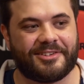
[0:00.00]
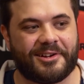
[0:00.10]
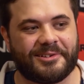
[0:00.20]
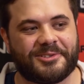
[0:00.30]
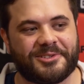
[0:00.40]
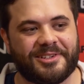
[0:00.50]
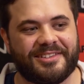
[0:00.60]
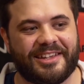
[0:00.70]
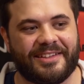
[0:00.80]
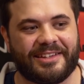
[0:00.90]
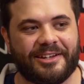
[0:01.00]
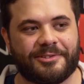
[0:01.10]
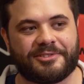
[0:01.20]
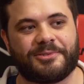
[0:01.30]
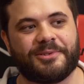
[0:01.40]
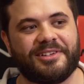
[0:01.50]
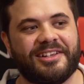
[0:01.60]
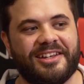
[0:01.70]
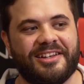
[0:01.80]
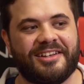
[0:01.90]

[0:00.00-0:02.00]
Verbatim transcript: talking shit and then getting destroyed